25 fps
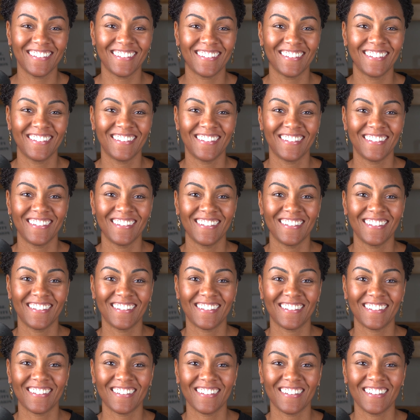
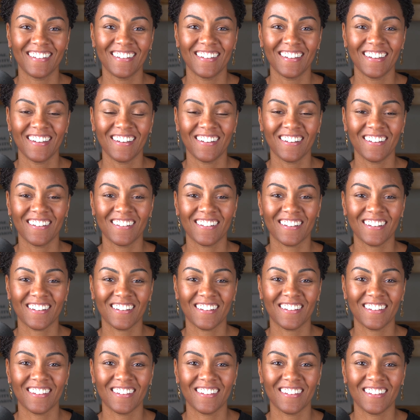
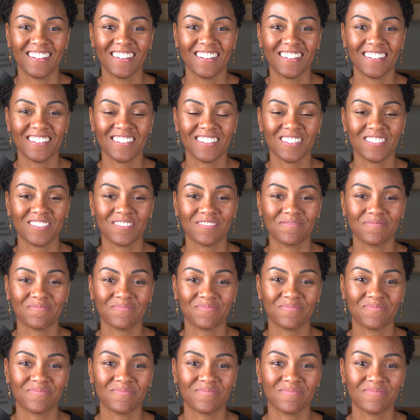
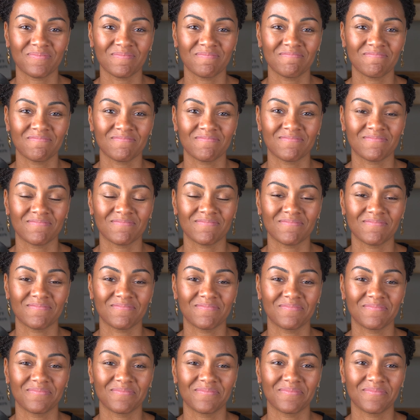
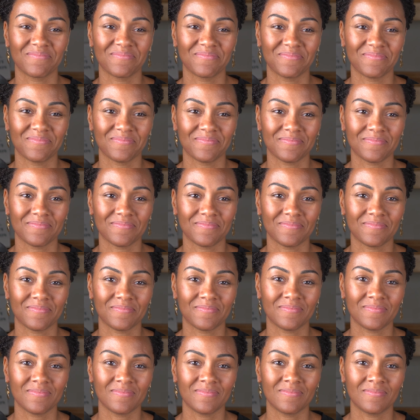
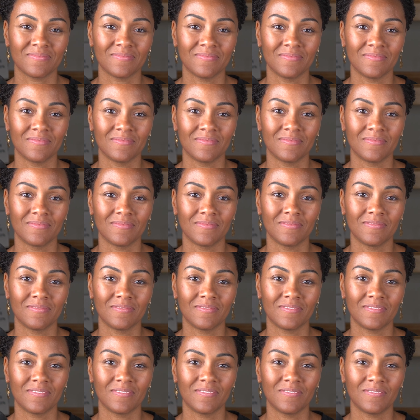
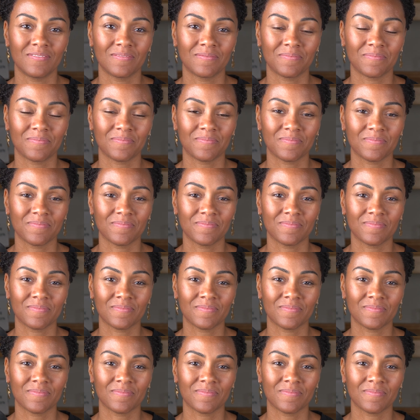The person shown says nothing.